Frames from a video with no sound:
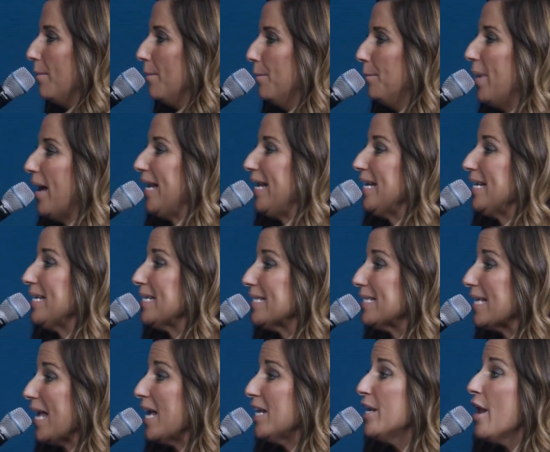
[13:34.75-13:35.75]
But it
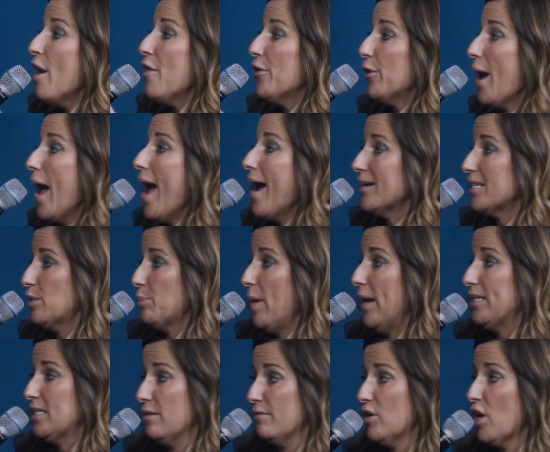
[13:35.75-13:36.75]
is another
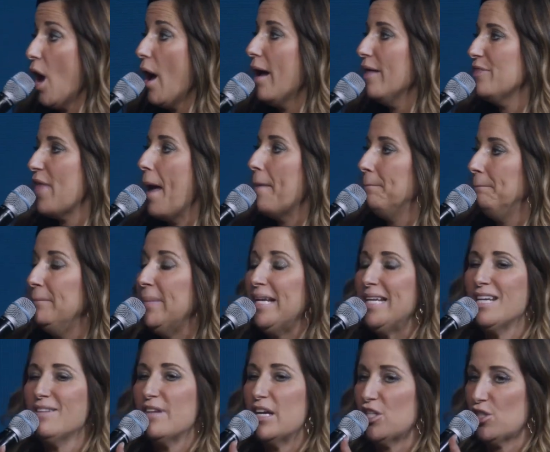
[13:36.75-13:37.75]
aspect of God that
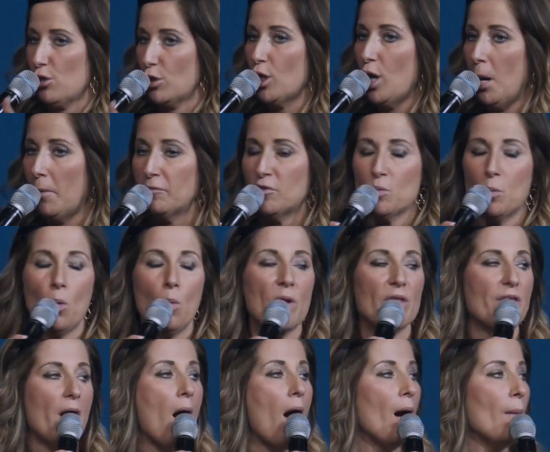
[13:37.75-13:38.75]
many of us are comfortable
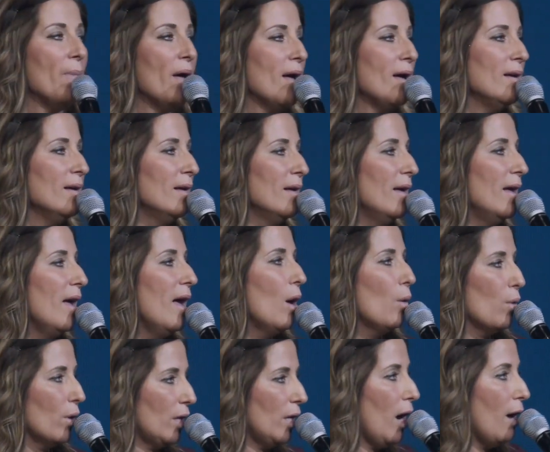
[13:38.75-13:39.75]
with. Abba.
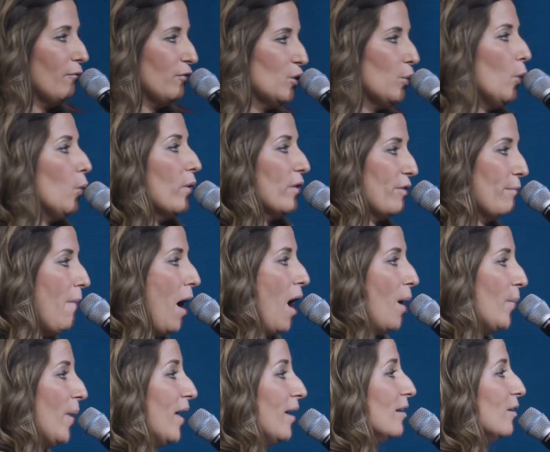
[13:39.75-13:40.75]
We're comfortable with
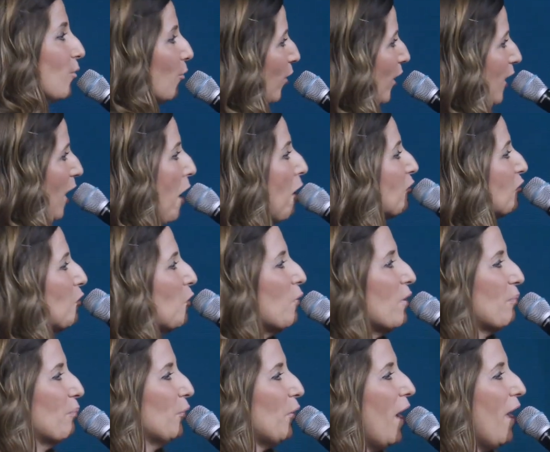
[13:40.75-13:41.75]
mama, we're comfortable
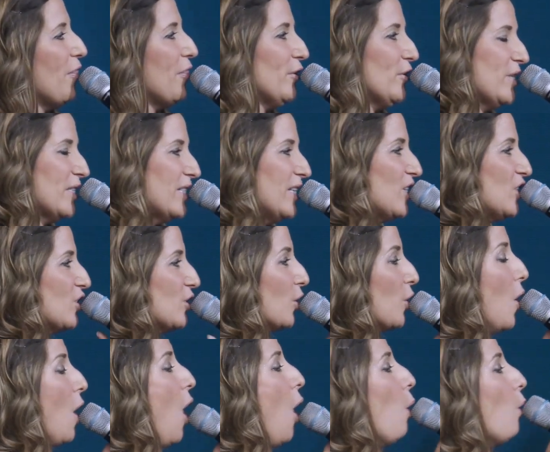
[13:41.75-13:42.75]
with brother, sister,
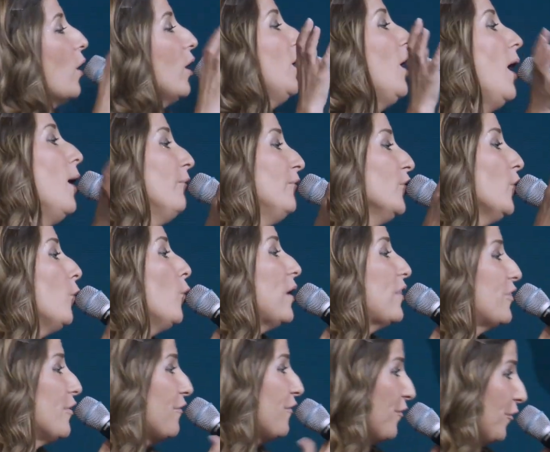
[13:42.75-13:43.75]
we're comfortable
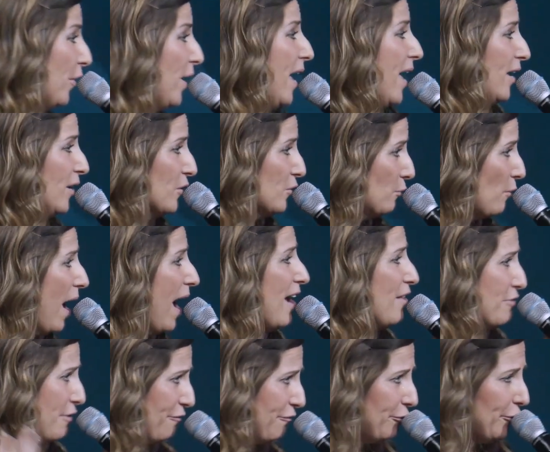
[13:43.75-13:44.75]
with the friend,
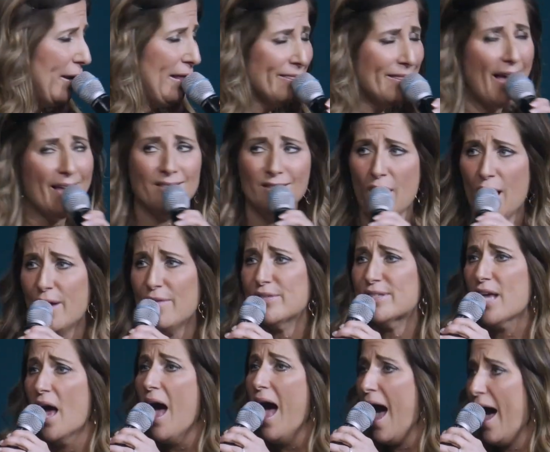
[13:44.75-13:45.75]
right? The friend that
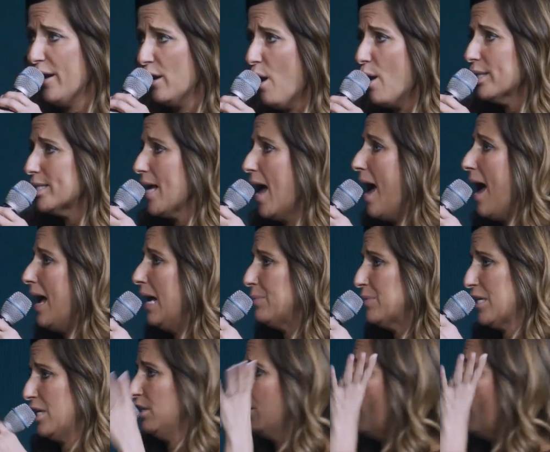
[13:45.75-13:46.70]
loves at all times, and